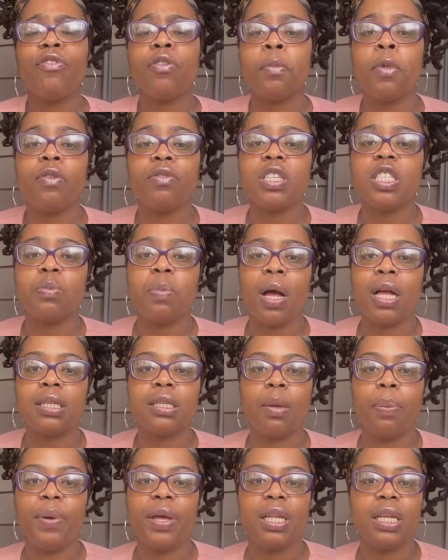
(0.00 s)
from her
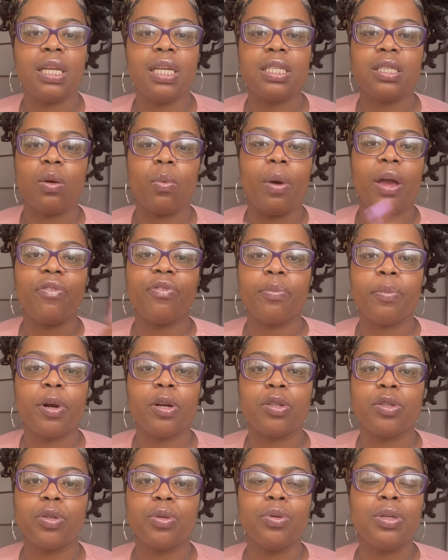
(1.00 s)
responsibilities, away from her
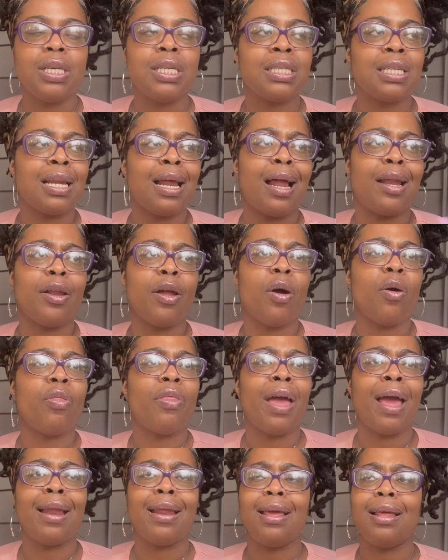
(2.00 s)
duties. And I know
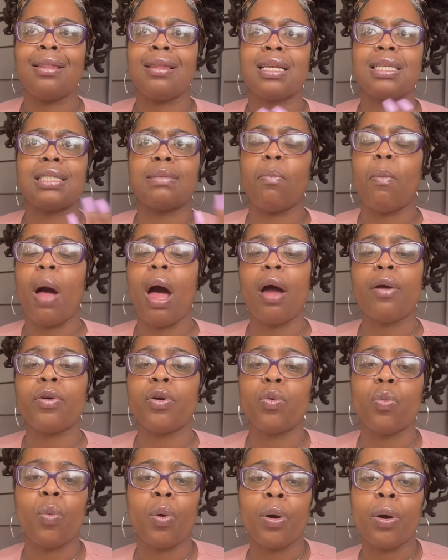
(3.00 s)
that in this
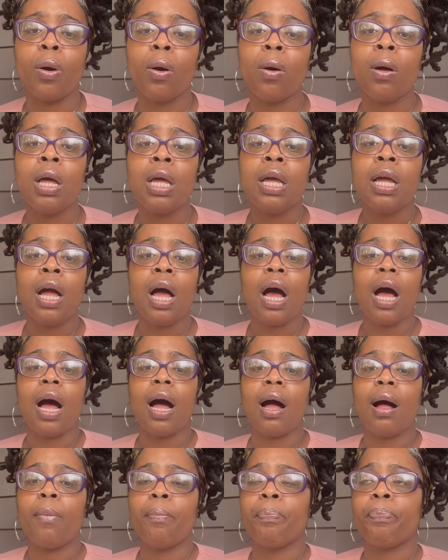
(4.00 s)
modern world,
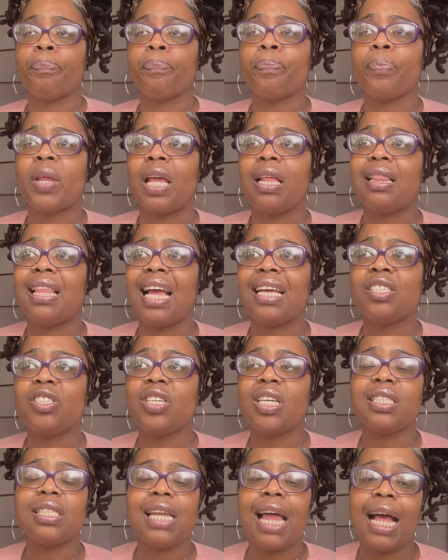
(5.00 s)
that's
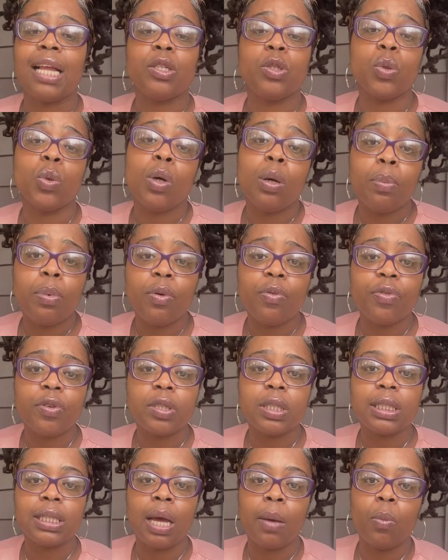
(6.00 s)
just not doable
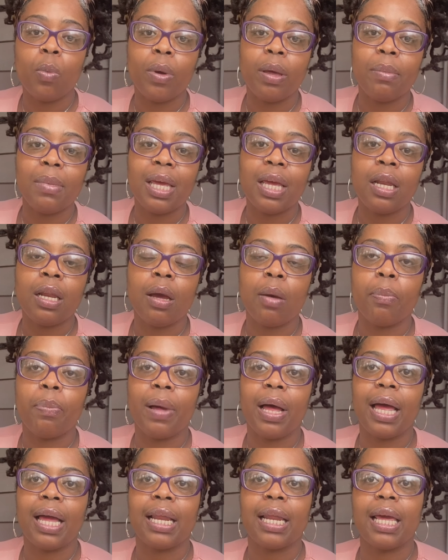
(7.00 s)
for some women.
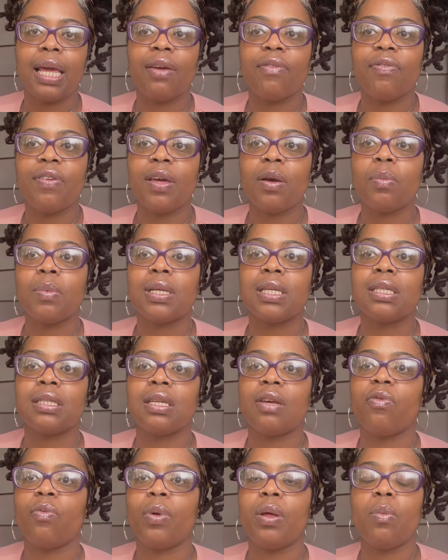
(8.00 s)
But if
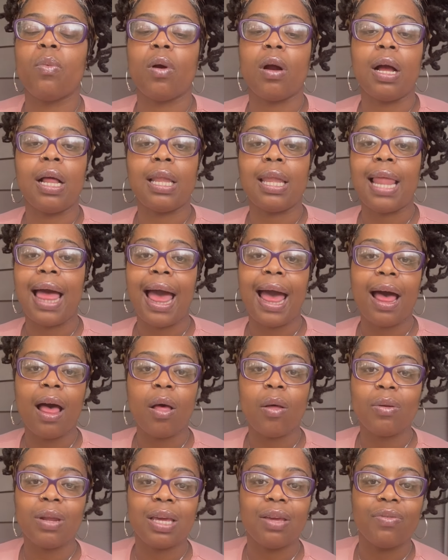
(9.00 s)
we were
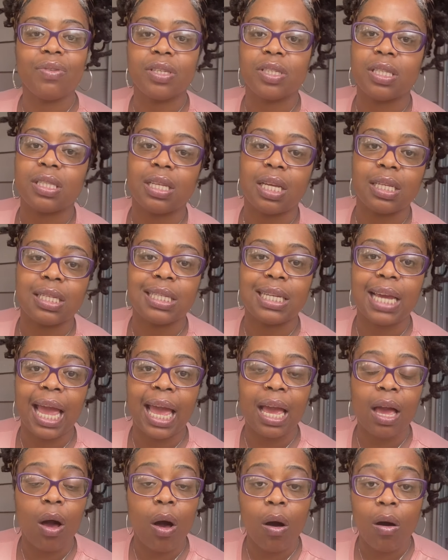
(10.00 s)
allowed even just a
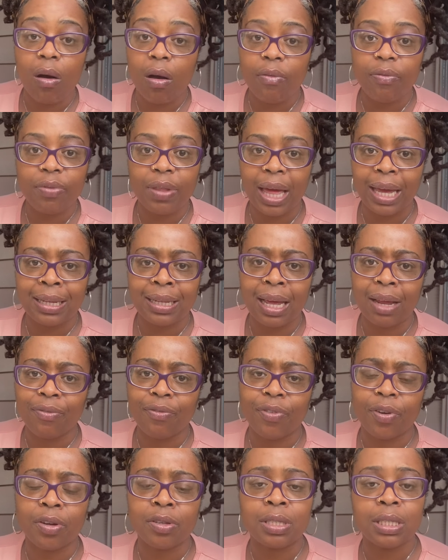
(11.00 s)
day off, like that
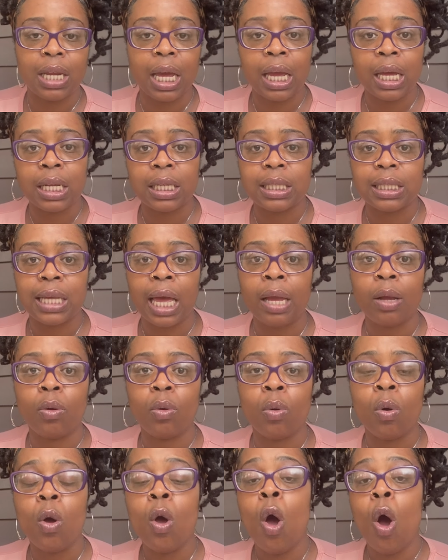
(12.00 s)
first day of the
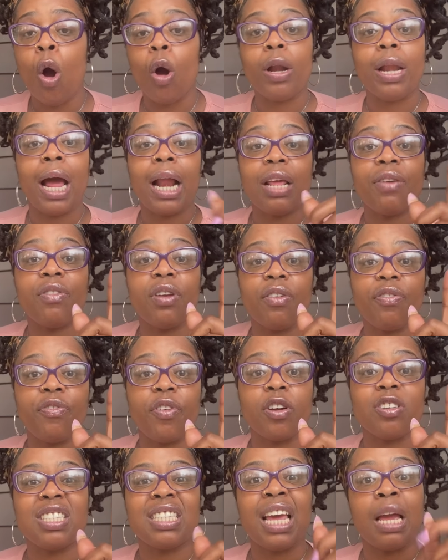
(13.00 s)
cycle, or not even the
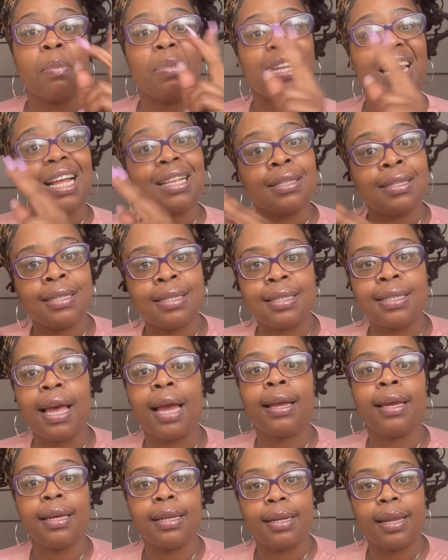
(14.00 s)
first day, but that
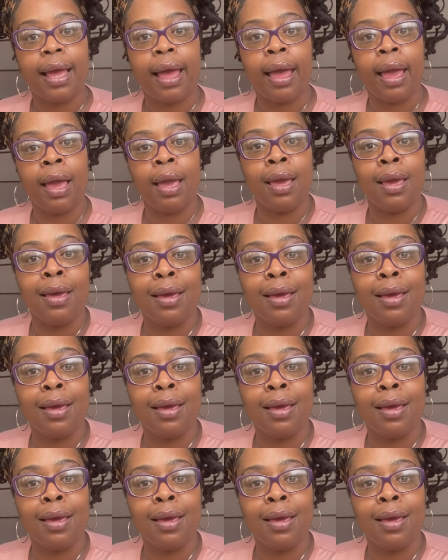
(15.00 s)
second day,